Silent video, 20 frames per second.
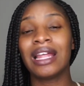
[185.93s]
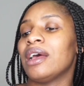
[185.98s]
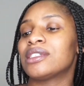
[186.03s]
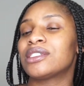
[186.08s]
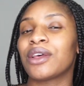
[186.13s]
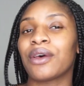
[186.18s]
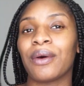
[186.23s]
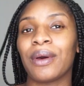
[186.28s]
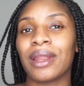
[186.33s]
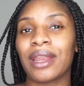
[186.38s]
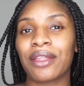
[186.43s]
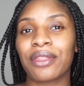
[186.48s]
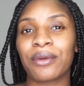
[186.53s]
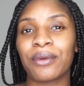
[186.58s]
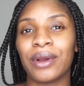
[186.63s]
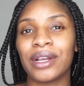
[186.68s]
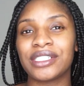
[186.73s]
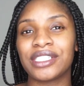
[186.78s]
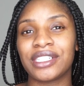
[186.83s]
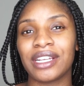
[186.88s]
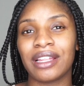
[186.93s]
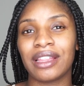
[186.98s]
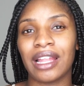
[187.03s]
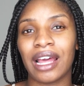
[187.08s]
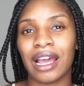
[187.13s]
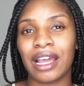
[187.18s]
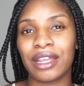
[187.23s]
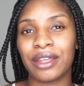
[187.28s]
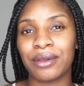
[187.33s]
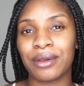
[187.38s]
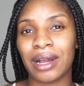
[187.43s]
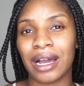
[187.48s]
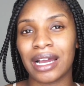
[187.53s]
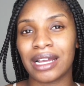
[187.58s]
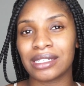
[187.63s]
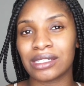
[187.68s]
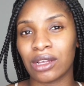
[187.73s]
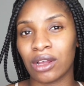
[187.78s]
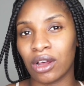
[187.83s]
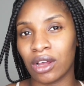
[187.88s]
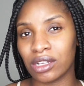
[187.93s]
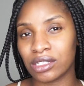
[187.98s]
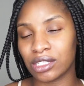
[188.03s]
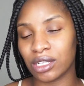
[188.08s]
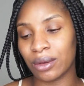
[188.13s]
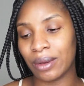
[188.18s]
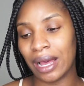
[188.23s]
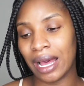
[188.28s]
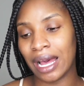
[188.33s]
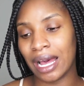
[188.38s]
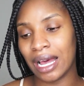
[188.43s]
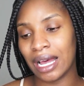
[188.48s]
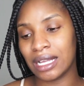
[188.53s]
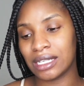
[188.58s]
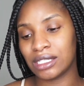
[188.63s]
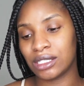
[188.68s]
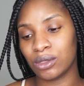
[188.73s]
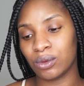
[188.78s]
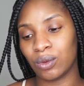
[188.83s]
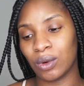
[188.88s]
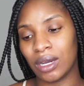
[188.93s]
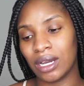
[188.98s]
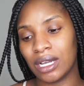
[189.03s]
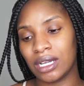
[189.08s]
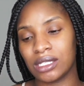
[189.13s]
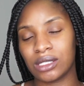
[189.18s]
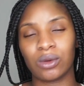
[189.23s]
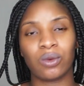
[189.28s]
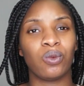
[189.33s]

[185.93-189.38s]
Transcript: So another question that you guys also asked was,